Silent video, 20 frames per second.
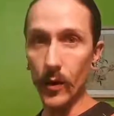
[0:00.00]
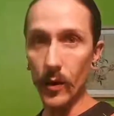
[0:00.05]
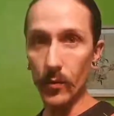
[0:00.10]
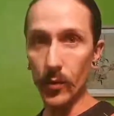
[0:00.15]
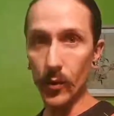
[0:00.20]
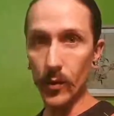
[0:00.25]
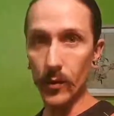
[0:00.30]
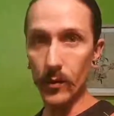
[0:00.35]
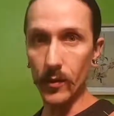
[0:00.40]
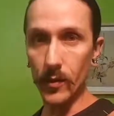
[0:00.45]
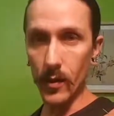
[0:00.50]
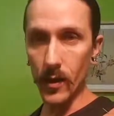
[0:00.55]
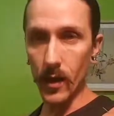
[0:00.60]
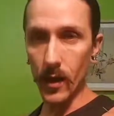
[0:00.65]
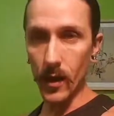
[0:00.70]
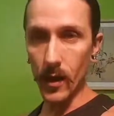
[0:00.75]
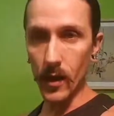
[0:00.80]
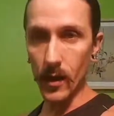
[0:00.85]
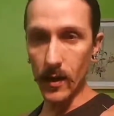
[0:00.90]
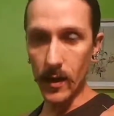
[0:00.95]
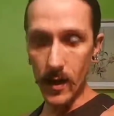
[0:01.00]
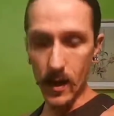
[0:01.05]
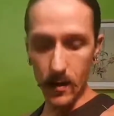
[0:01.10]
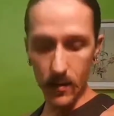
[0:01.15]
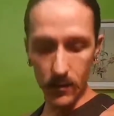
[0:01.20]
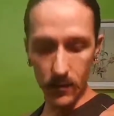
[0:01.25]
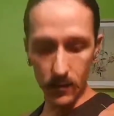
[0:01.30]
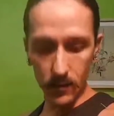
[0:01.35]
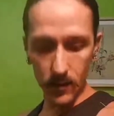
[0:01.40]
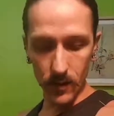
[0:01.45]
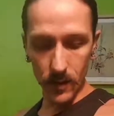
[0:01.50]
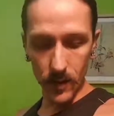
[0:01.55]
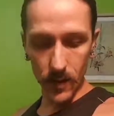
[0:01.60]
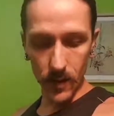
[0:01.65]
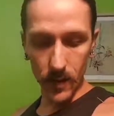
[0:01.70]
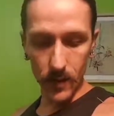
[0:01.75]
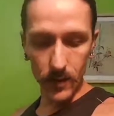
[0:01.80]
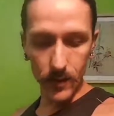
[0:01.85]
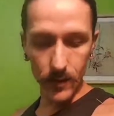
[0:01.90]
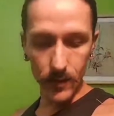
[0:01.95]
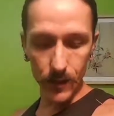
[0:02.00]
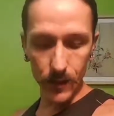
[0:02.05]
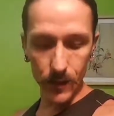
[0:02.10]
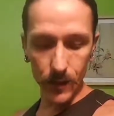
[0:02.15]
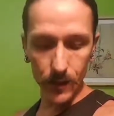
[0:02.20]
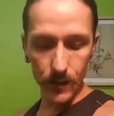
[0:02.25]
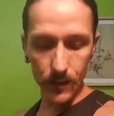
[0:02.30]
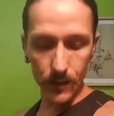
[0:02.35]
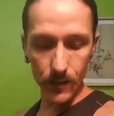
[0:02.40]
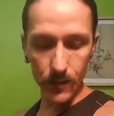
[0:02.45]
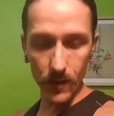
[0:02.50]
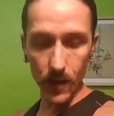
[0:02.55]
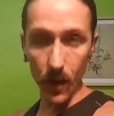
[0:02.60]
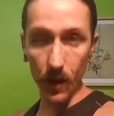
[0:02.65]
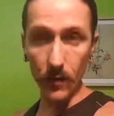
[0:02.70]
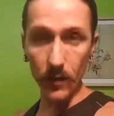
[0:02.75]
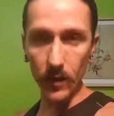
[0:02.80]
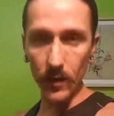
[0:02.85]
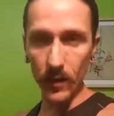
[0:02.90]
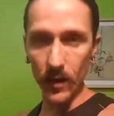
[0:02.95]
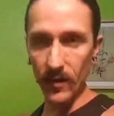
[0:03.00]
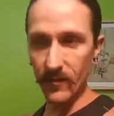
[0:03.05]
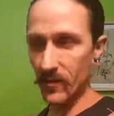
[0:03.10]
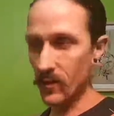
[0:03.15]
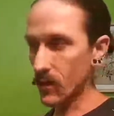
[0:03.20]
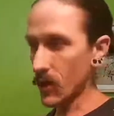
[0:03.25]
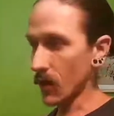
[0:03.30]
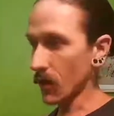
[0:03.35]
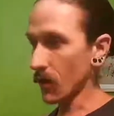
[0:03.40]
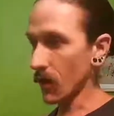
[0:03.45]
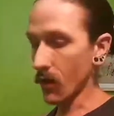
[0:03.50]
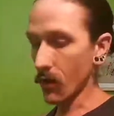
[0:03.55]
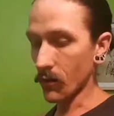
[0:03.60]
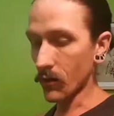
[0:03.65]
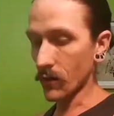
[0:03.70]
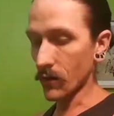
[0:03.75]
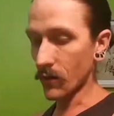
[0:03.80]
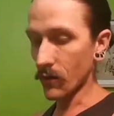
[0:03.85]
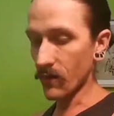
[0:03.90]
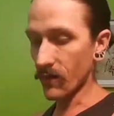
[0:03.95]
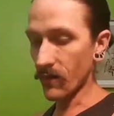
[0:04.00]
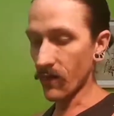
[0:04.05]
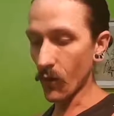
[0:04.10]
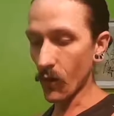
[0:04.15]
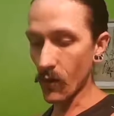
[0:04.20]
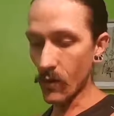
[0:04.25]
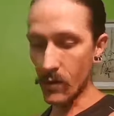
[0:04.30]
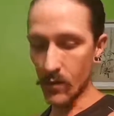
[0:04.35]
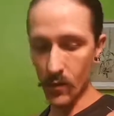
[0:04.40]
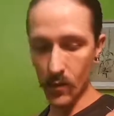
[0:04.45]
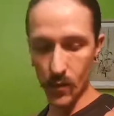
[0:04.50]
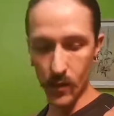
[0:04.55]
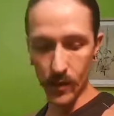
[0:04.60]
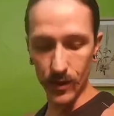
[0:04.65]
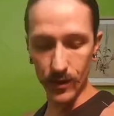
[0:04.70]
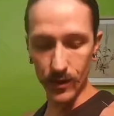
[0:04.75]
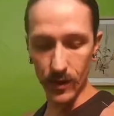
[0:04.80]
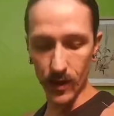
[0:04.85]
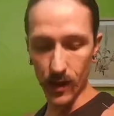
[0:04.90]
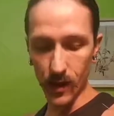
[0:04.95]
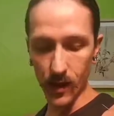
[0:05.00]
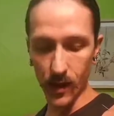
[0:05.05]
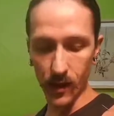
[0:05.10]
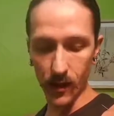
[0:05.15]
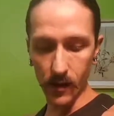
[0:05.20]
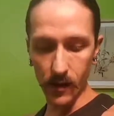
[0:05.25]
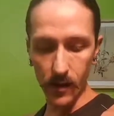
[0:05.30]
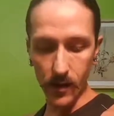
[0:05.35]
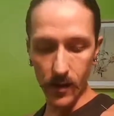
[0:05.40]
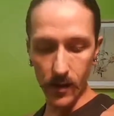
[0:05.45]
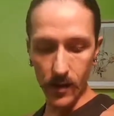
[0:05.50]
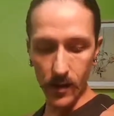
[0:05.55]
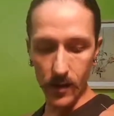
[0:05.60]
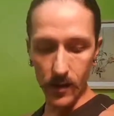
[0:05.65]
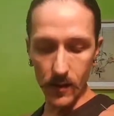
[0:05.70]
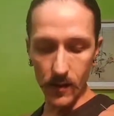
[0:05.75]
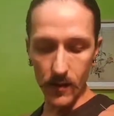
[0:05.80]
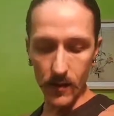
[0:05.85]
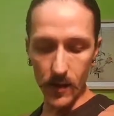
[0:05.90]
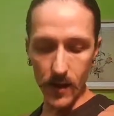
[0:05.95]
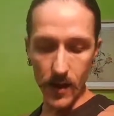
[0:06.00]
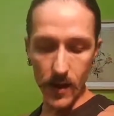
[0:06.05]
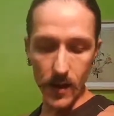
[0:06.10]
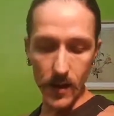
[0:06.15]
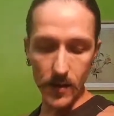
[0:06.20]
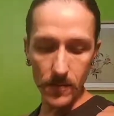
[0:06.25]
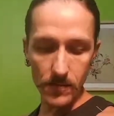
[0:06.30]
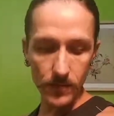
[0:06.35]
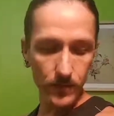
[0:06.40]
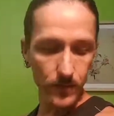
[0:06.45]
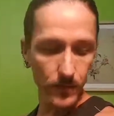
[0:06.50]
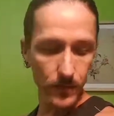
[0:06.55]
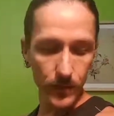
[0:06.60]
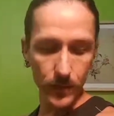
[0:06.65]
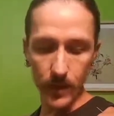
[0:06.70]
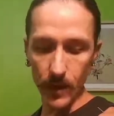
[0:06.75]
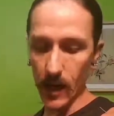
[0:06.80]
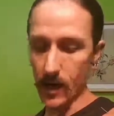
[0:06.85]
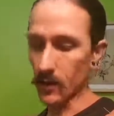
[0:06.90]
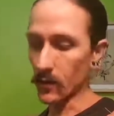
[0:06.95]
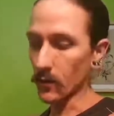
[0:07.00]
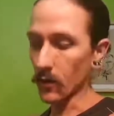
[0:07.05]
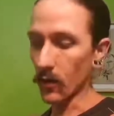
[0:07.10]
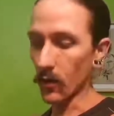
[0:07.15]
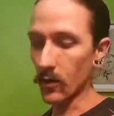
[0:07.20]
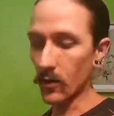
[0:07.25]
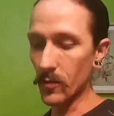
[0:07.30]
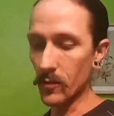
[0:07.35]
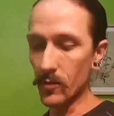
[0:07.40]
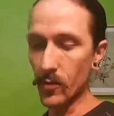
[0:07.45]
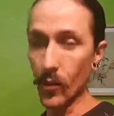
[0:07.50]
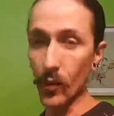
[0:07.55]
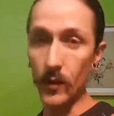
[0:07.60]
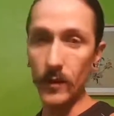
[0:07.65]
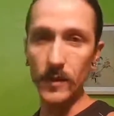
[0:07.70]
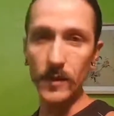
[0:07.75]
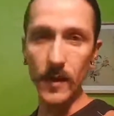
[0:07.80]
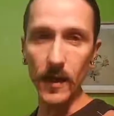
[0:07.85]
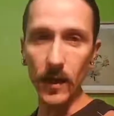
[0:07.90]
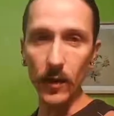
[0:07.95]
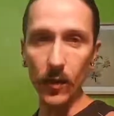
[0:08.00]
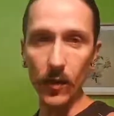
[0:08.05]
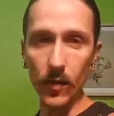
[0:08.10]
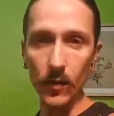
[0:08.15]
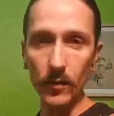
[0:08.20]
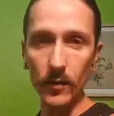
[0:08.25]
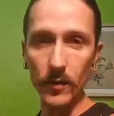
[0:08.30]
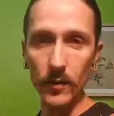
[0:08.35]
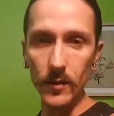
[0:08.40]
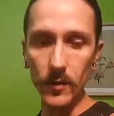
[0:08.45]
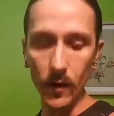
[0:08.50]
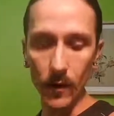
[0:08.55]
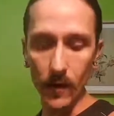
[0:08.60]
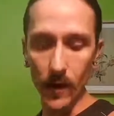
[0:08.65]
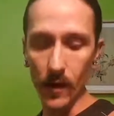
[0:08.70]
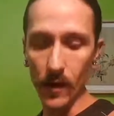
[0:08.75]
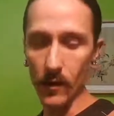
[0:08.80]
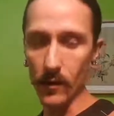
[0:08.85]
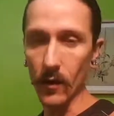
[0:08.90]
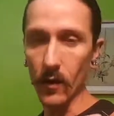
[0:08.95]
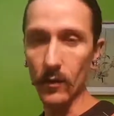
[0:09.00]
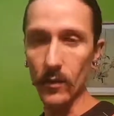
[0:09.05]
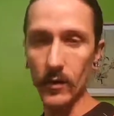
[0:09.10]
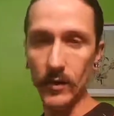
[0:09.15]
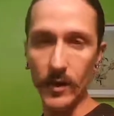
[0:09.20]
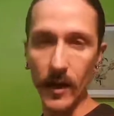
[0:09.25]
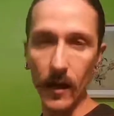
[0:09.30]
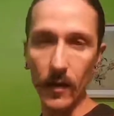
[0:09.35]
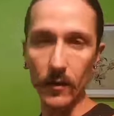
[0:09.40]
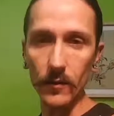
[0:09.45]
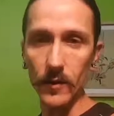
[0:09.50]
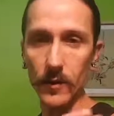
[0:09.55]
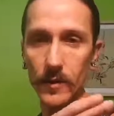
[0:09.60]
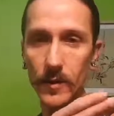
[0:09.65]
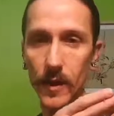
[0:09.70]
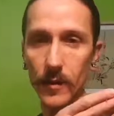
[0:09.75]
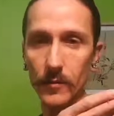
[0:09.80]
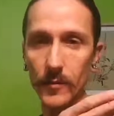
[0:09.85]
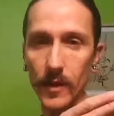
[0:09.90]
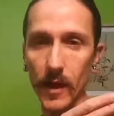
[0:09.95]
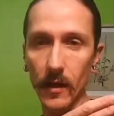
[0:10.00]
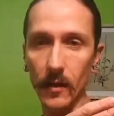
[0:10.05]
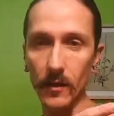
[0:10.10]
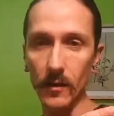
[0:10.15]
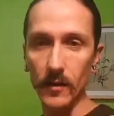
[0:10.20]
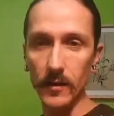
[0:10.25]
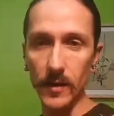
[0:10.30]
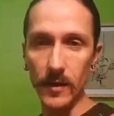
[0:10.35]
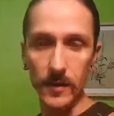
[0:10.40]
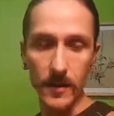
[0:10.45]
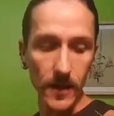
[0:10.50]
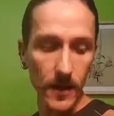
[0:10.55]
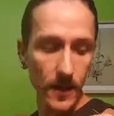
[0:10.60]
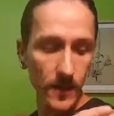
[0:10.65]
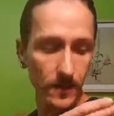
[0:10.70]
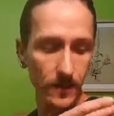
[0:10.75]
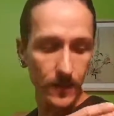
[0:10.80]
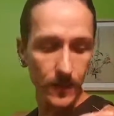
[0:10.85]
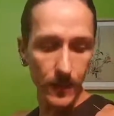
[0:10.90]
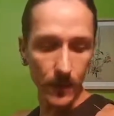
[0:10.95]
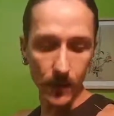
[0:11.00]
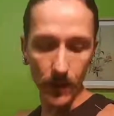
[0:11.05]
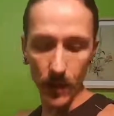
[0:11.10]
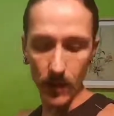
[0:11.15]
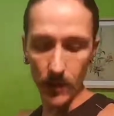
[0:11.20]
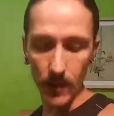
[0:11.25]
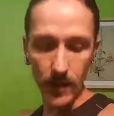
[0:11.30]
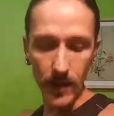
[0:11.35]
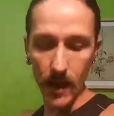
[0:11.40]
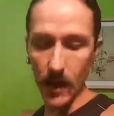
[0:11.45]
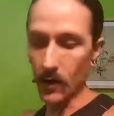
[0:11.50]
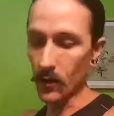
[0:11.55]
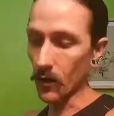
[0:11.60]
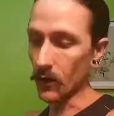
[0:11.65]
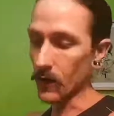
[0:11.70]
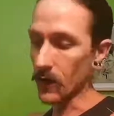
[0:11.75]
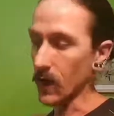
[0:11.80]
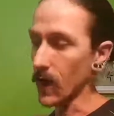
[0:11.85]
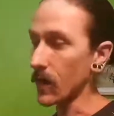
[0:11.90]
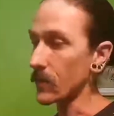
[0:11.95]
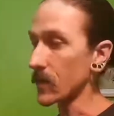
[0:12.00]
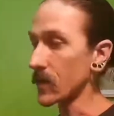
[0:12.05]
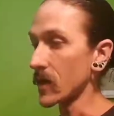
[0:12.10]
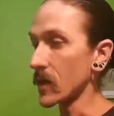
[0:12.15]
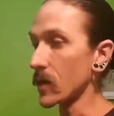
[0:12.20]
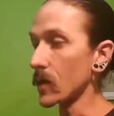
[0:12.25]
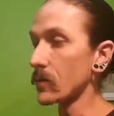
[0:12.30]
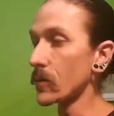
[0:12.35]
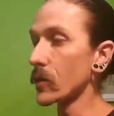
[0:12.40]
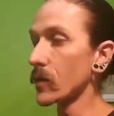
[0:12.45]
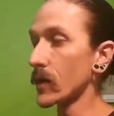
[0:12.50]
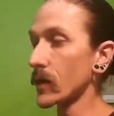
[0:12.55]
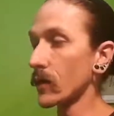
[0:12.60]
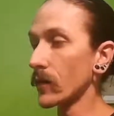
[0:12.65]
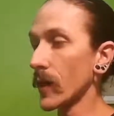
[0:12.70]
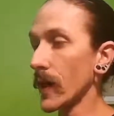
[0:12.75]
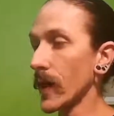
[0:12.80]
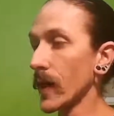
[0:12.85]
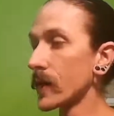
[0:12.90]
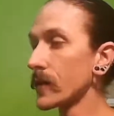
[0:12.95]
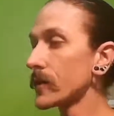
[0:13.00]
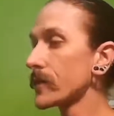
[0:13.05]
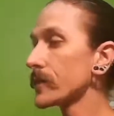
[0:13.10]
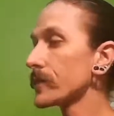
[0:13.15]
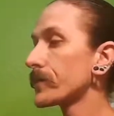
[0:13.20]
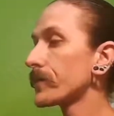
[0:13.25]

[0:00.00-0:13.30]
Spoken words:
to put a needle into colon 11 and colon 4, which are the chain and lock points, they're called. So they're along the channel, the same channel as this here. So coming down on the arm and the elbow and on the hand.